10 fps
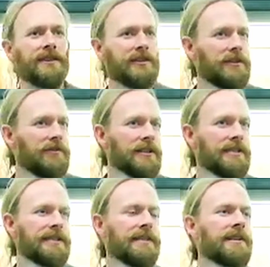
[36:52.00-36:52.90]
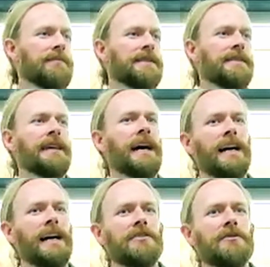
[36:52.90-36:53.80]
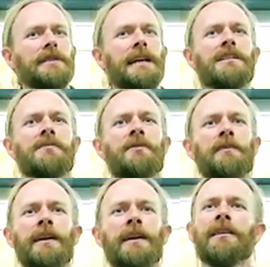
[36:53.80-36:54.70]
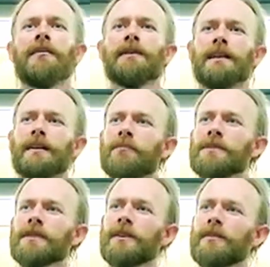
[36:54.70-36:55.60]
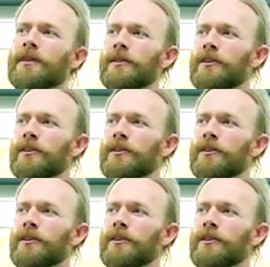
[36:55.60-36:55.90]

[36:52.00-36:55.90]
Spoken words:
of the universe in terms of the actual tangible matter that we can observe, the